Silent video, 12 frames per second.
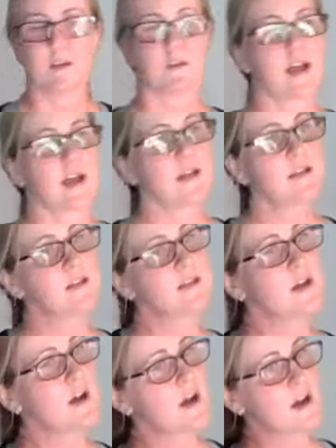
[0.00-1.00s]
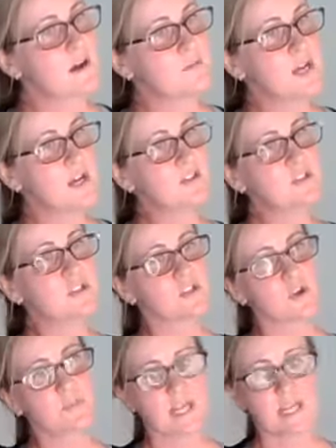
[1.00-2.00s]
Okay. There's
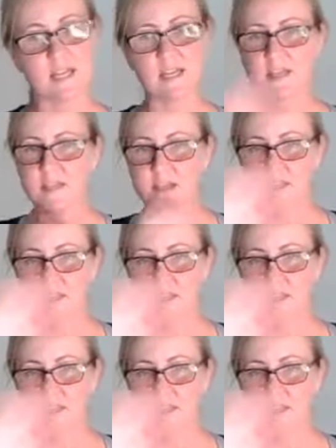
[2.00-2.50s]
so many